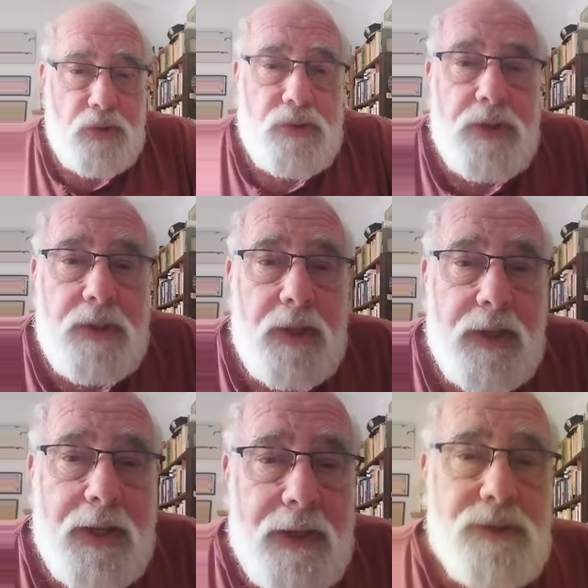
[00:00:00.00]
Union
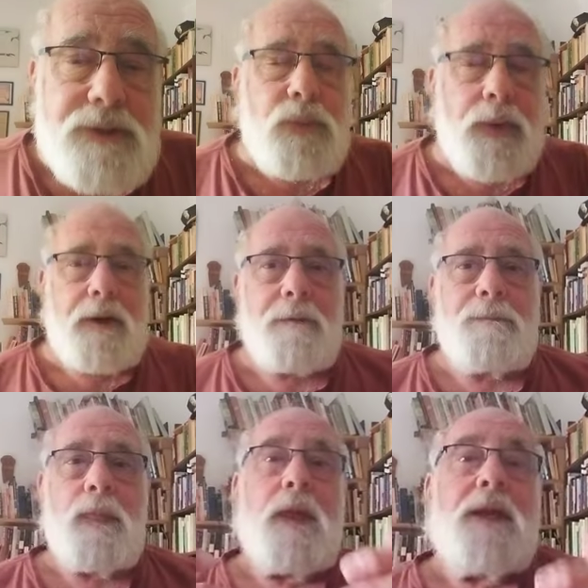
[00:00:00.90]
and
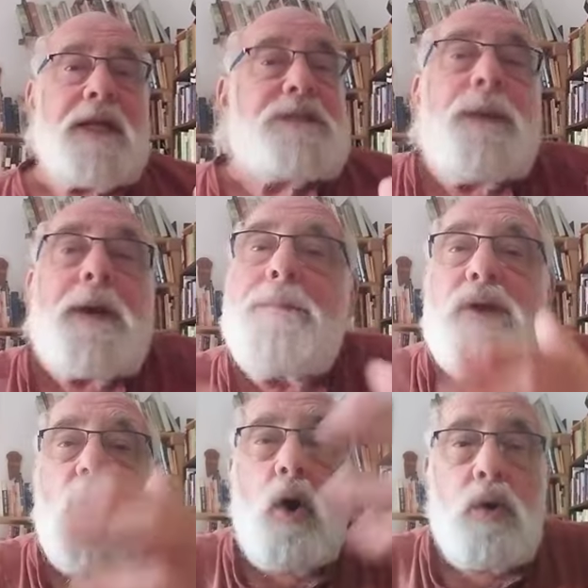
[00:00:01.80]
elsewhere, it's become
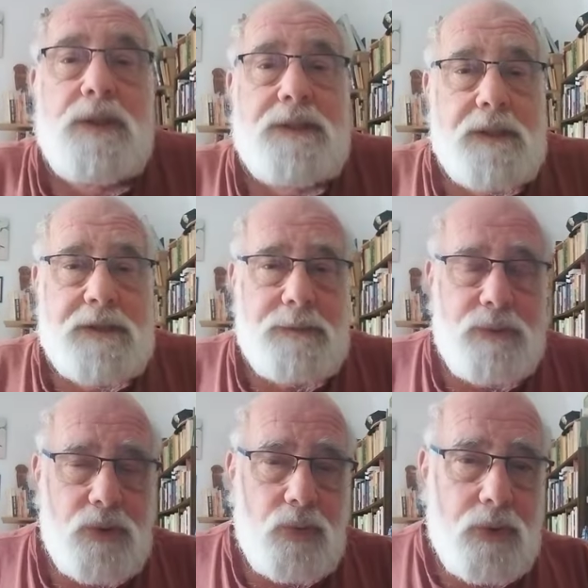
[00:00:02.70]
the only system
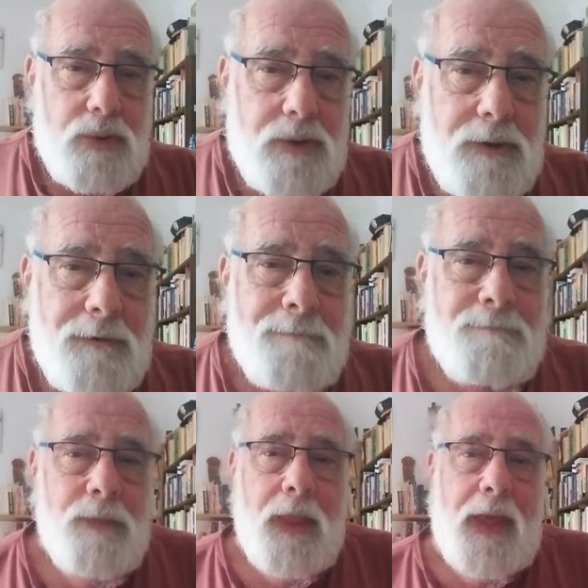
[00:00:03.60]
in the world.
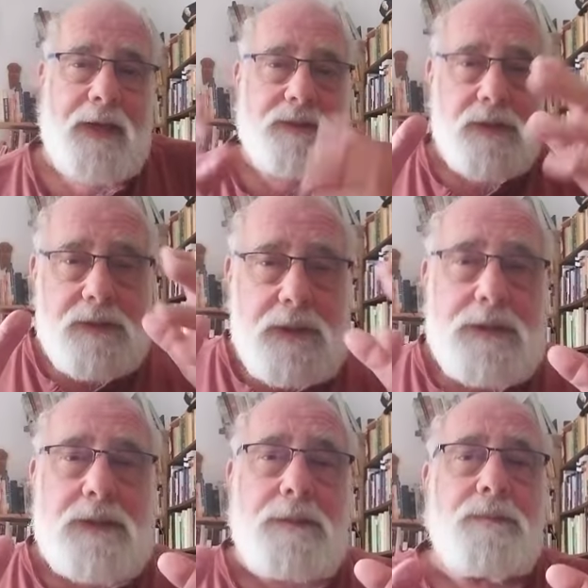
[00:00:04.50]
And it's a
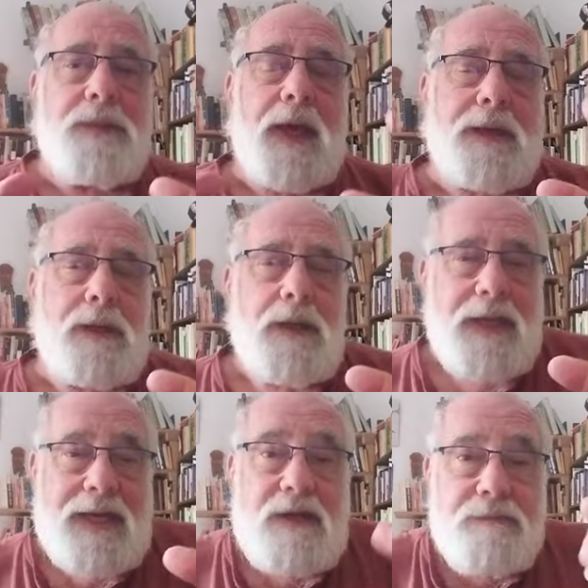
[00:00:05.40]
system that
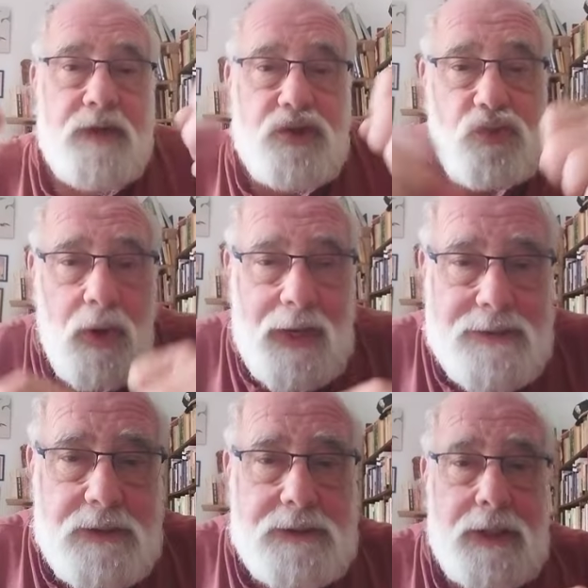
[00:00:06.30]

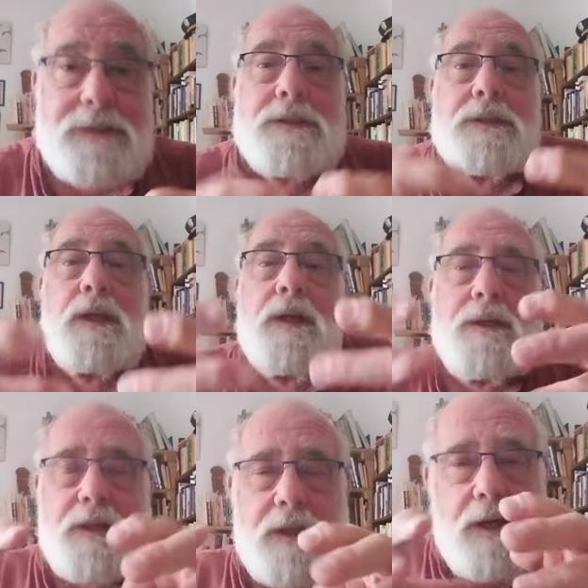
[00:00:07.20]
individualizes us,
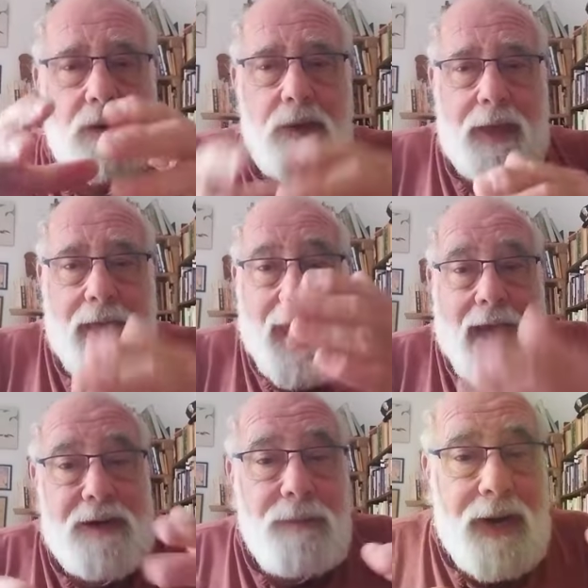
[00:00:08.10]

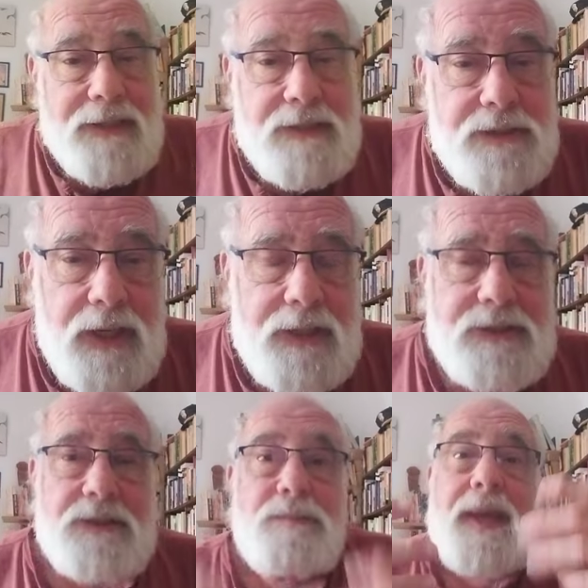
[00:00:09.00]
atomizes
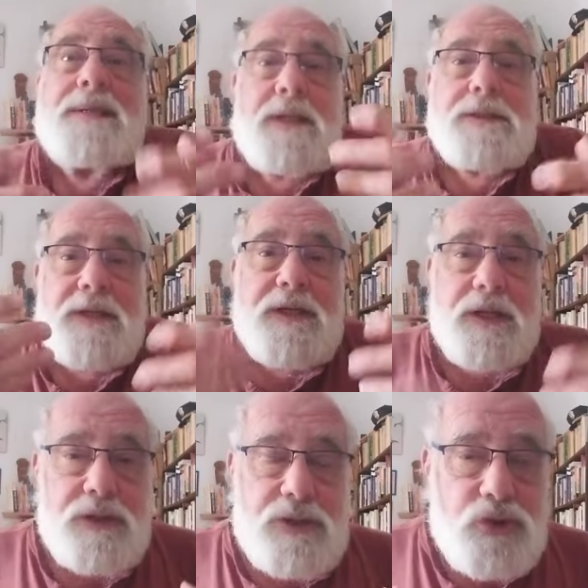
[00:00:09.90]
us, makes us into
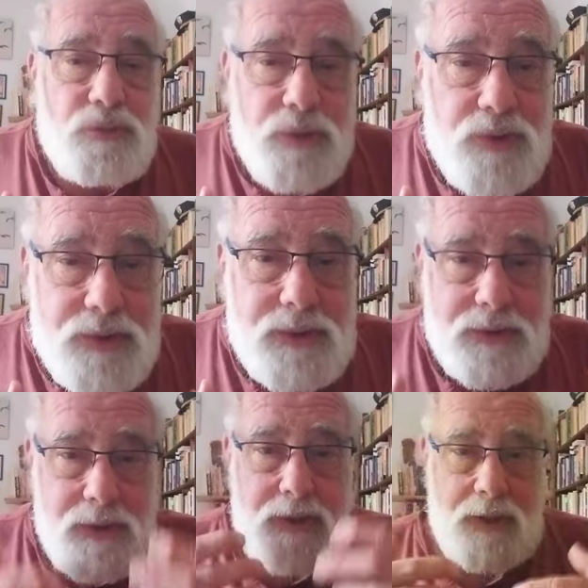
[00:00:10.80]
consumers,
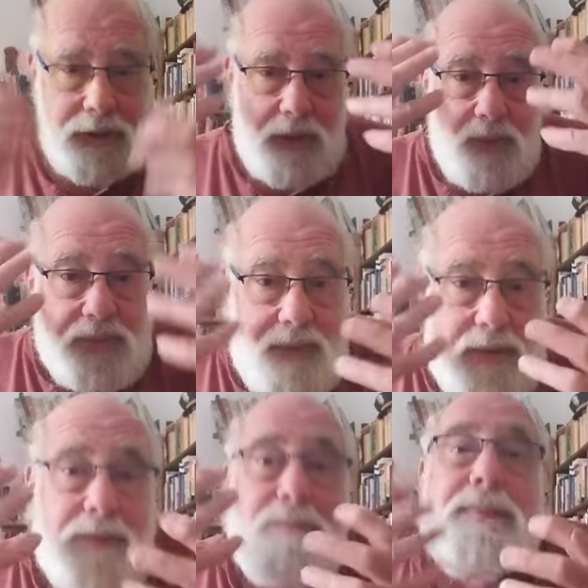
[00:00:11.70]

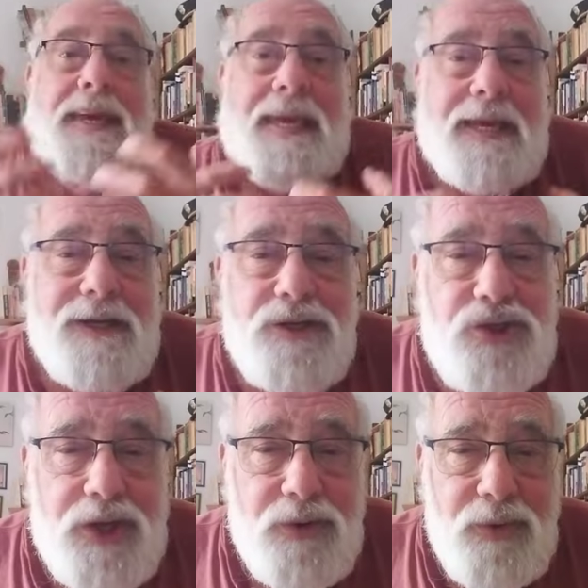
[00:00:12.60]
the me
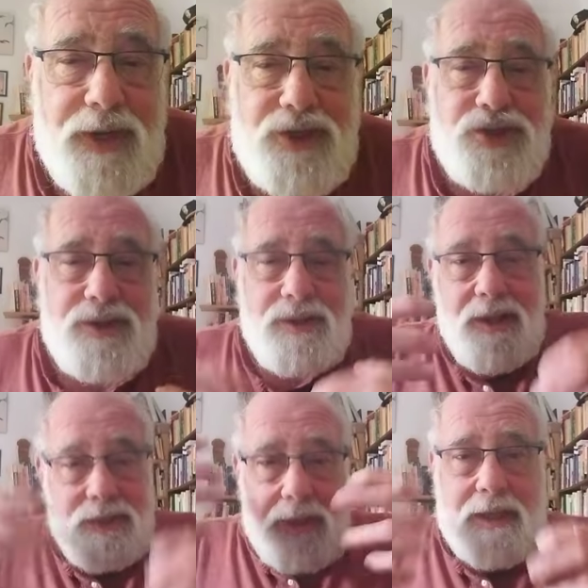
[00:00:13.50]

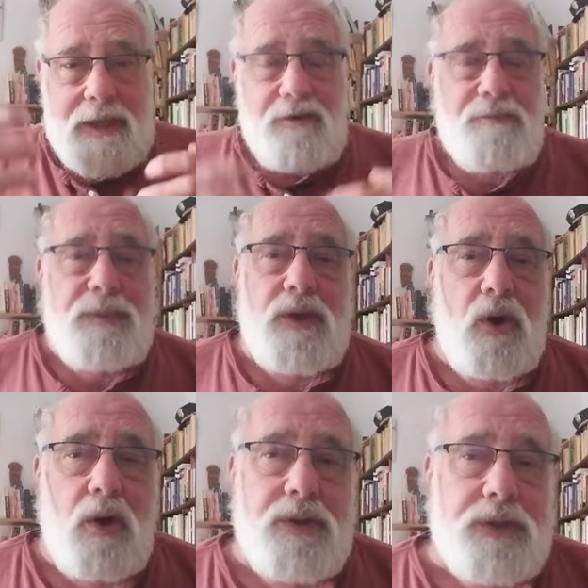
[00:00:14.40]
generation, thinking of me
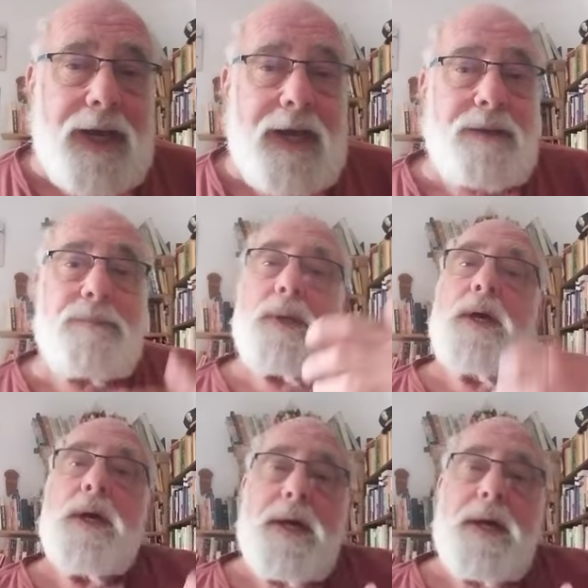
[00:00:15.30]
all the time.